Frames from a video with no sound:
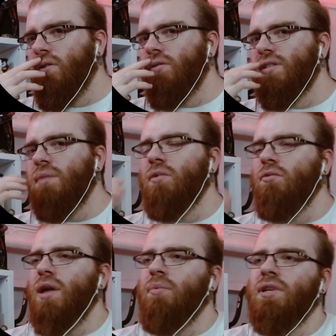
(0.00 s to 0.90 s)
There you go,
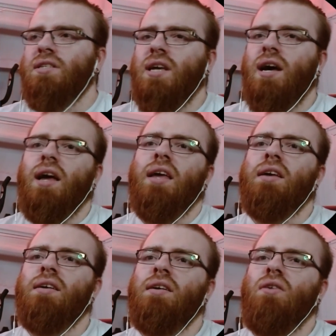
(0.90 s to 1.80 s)
something will happen with this
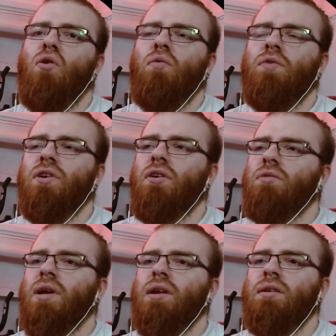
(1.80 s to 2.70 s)
guy. Hopefully
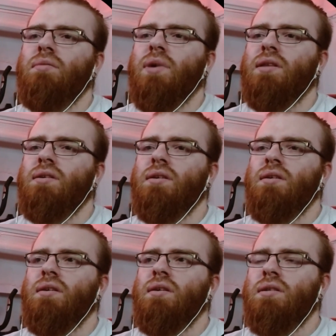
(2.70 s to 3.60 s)
not, man, but
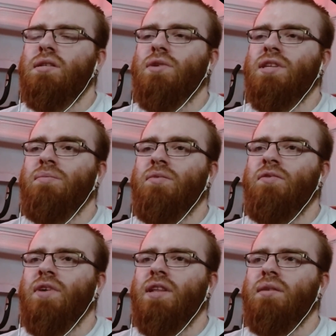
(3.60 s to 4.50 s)
this is what I'm
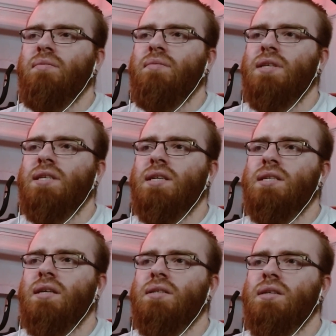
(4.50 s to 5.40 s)
feeling, my
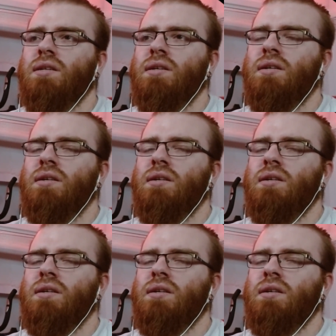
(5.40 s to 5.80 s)
sixth sense.